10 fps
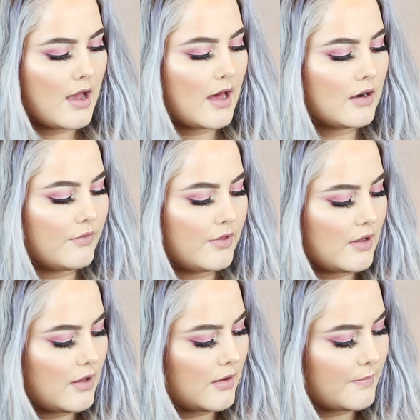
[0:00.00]
out of
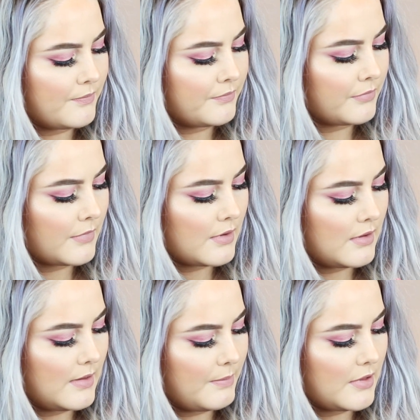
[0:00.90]
the
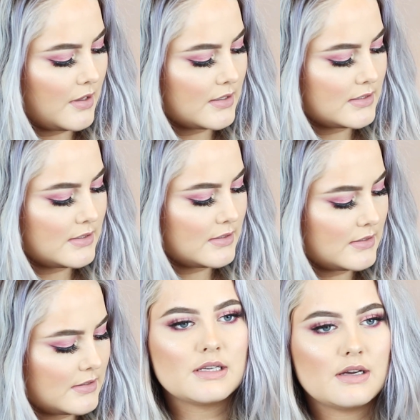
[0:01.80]
lip glosses.
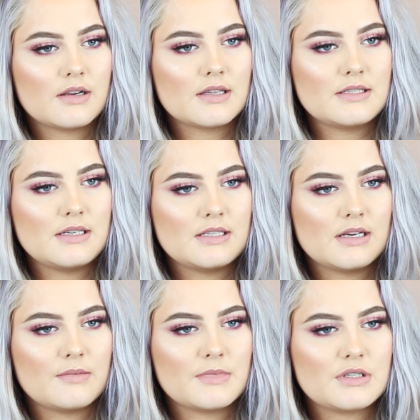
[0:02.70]
So here you can see
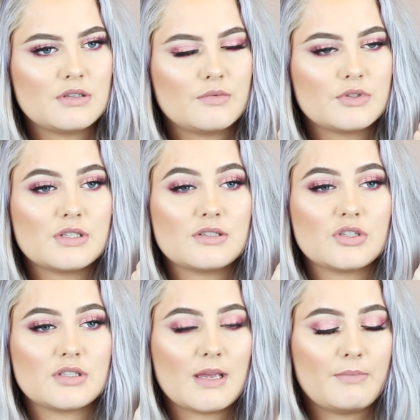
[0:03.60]
Tiramisu, which is
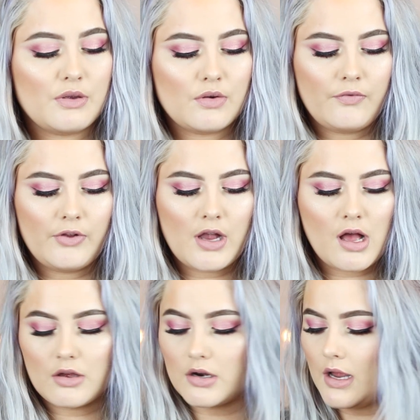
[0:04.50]
just a beautiful
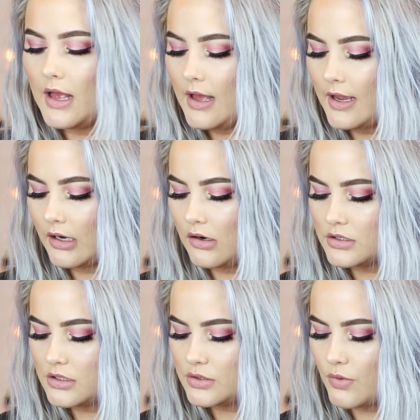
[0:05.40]
color. You can
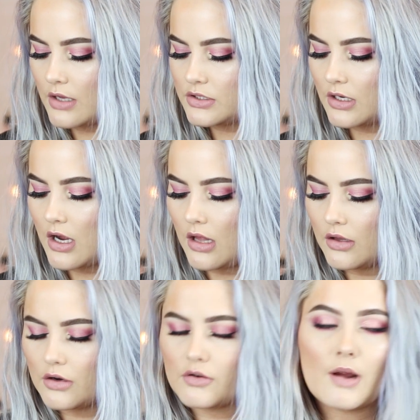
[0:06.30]
also swatch the
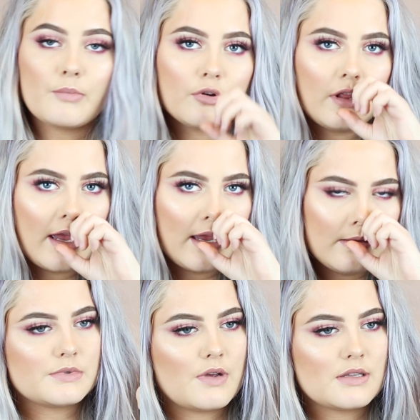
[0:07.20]
color Creme
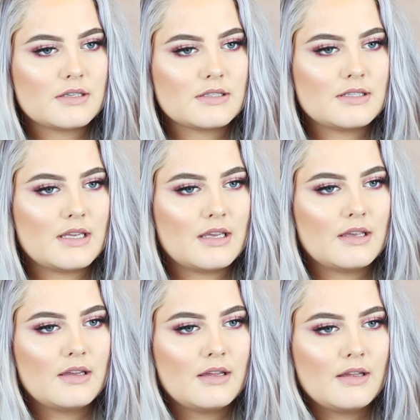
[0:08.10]
Brûlée. So as you can see,